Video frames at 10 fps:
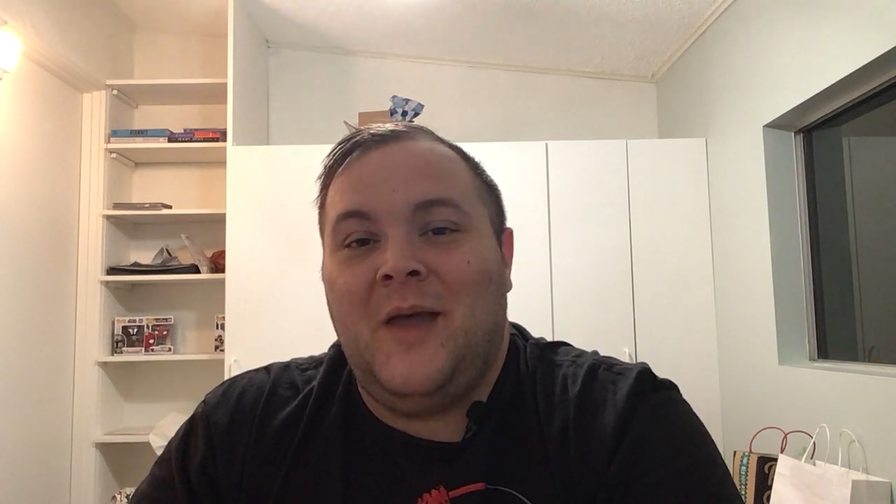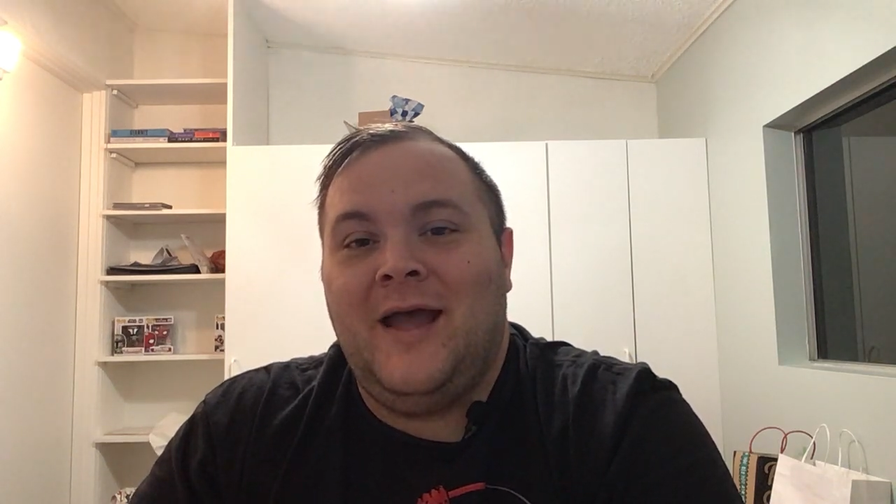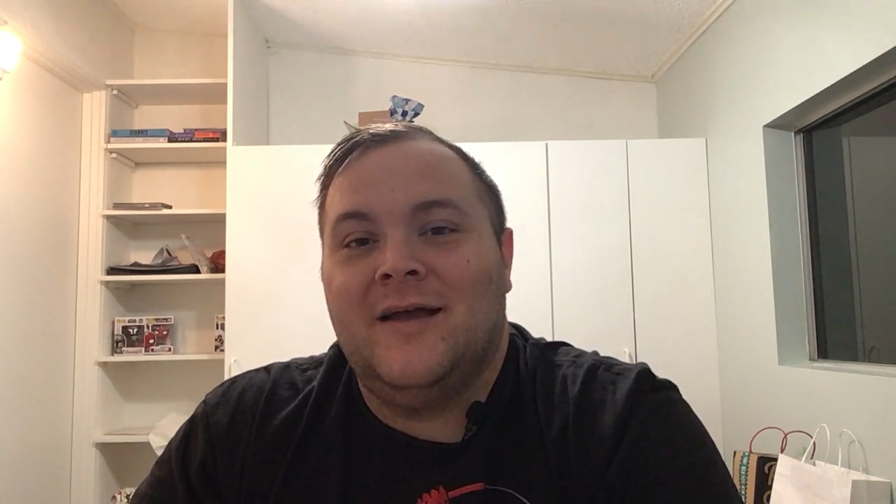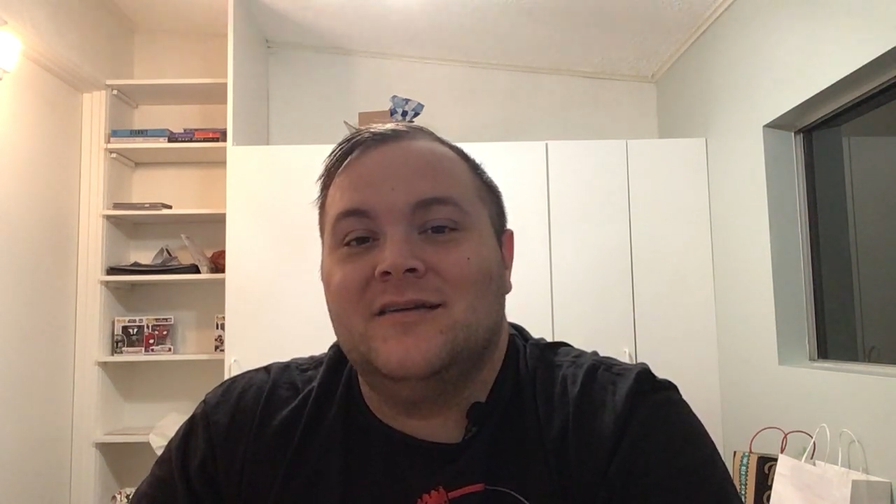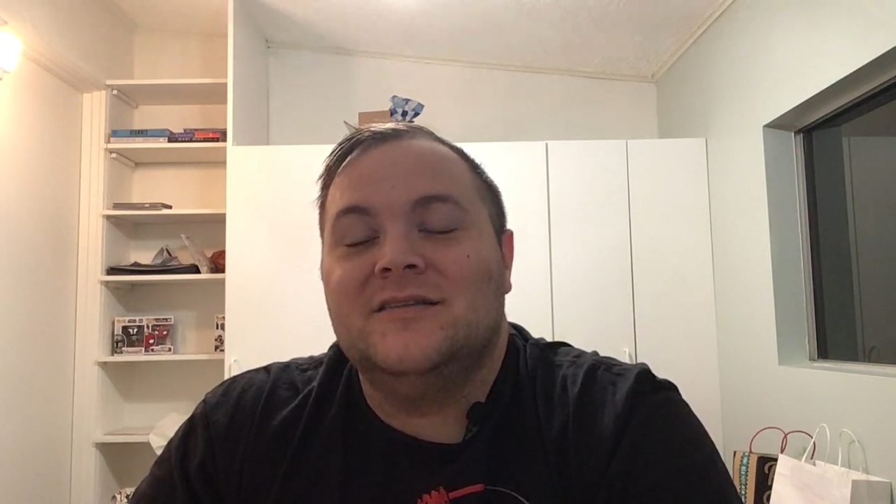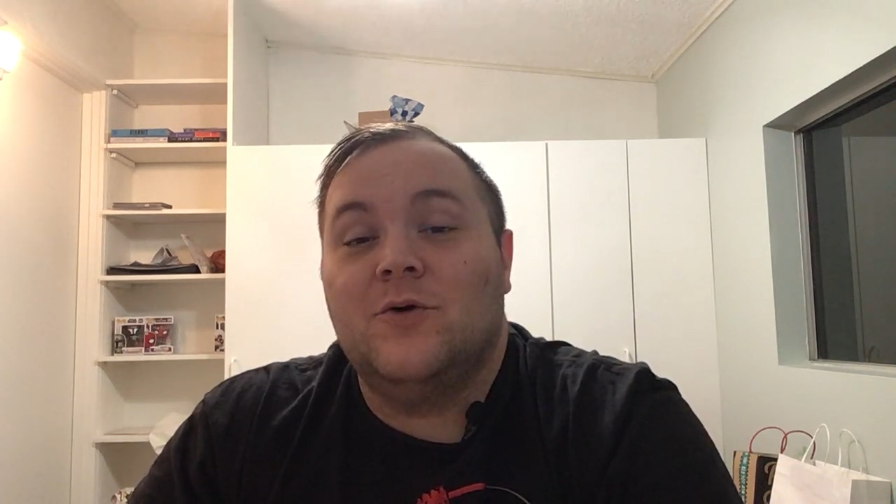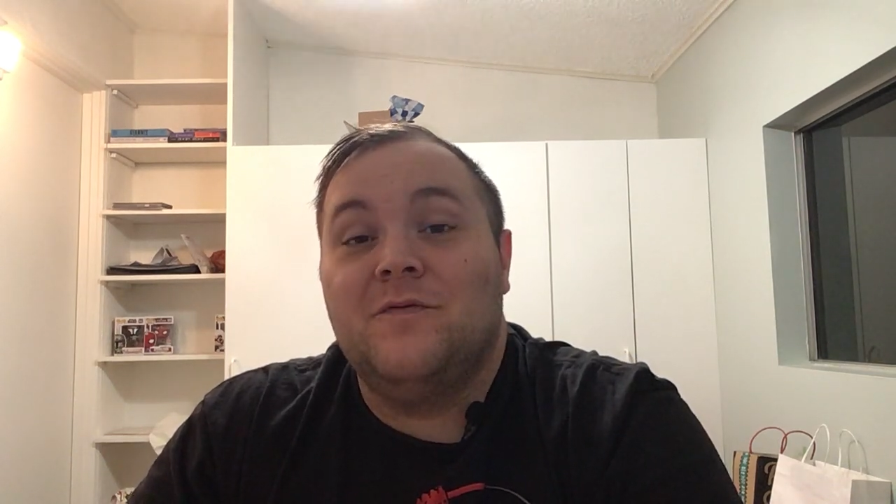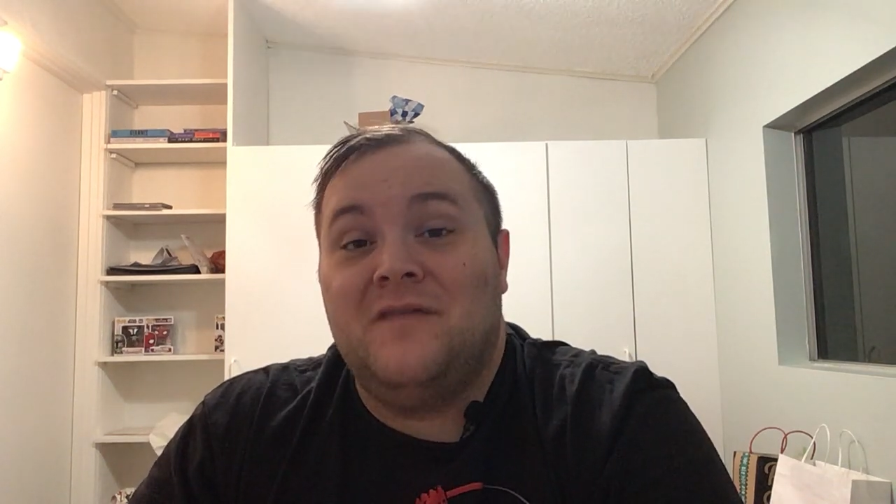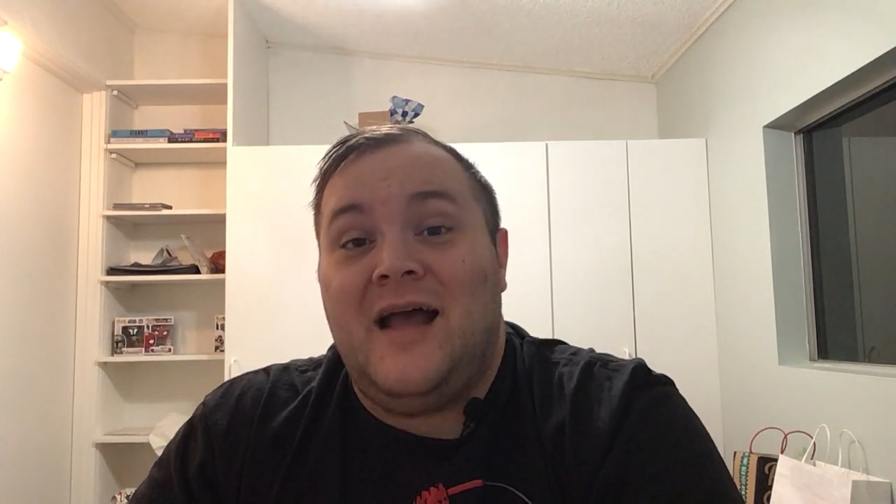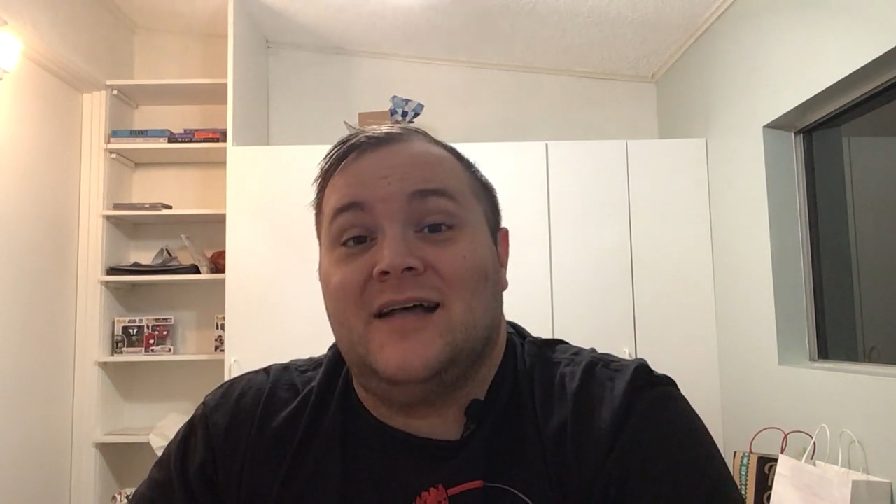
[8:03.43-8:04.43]
bad so
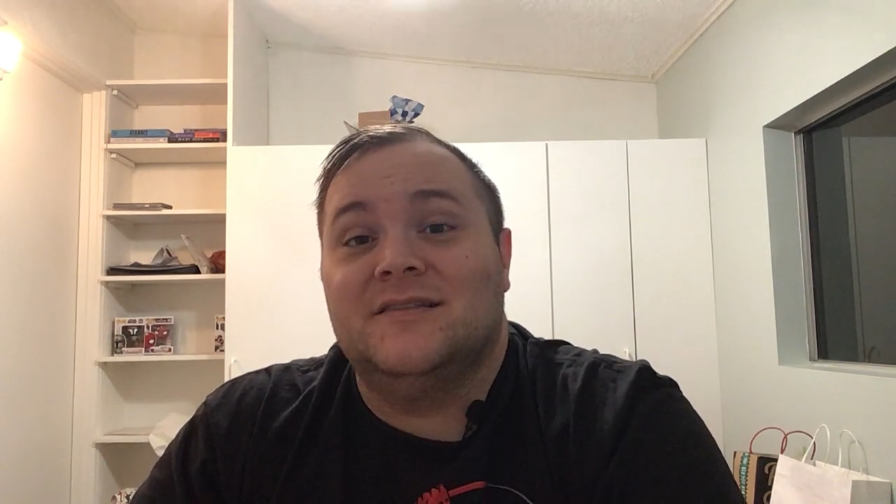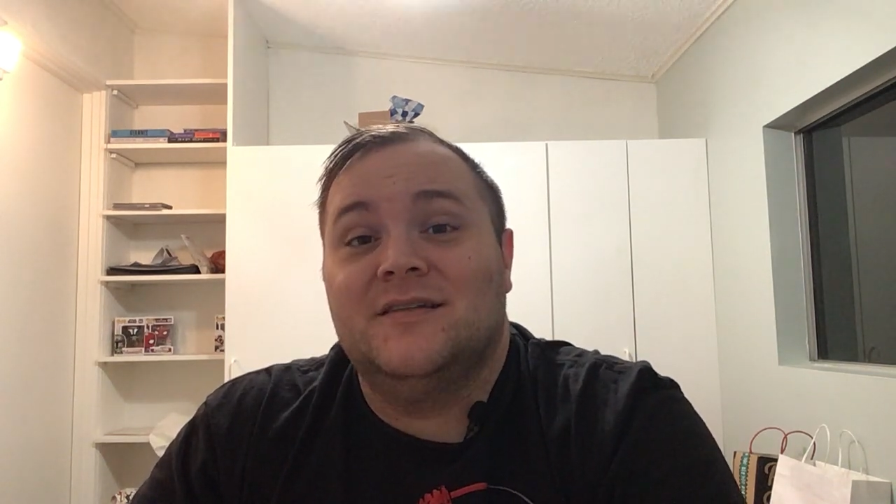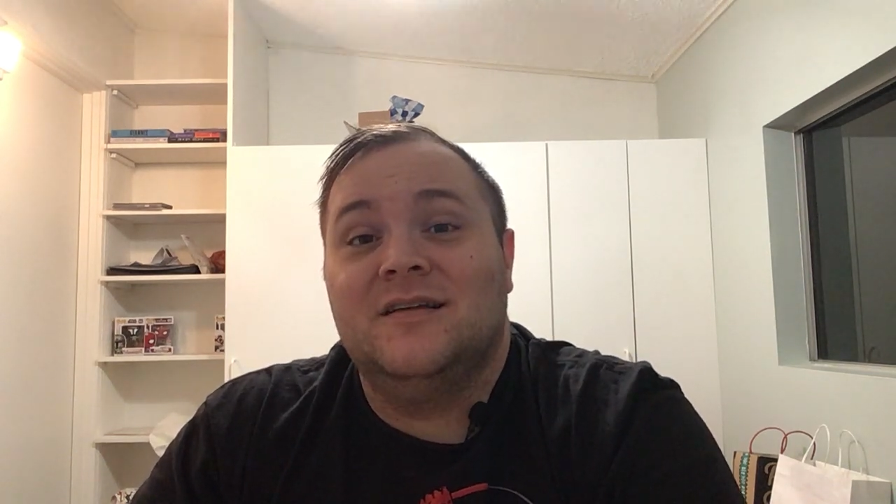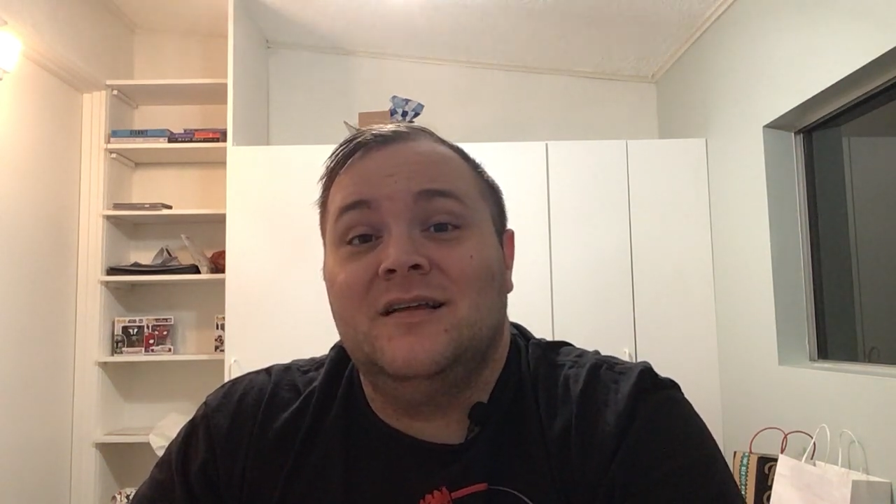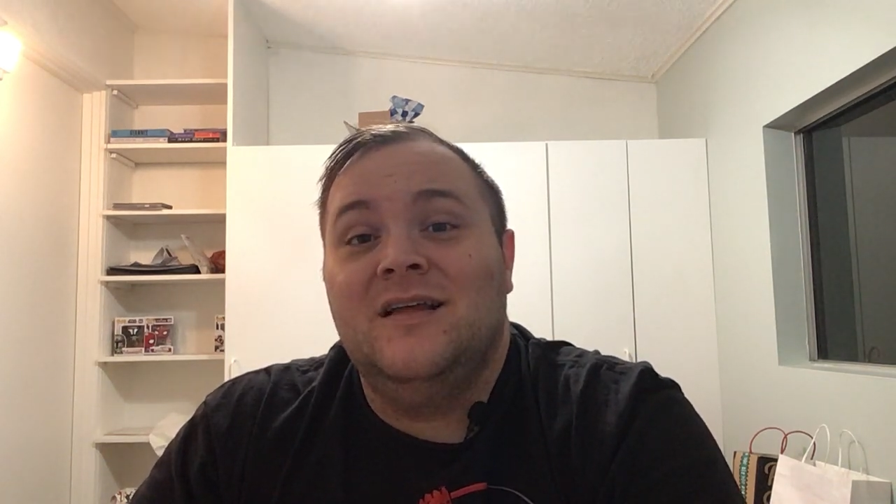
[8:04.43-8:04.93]
fast.